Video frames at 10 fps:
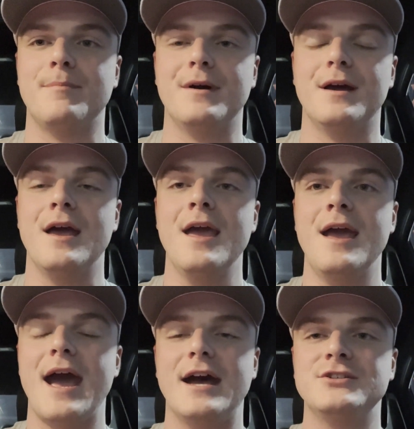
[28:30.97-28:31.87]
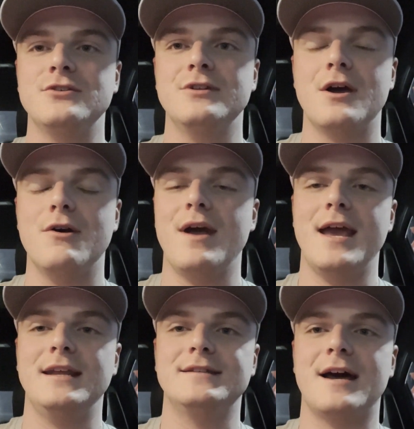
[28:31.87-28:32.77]
But as you know,
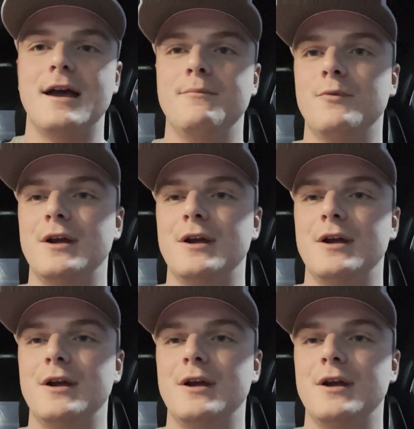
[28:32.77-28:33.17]
anytime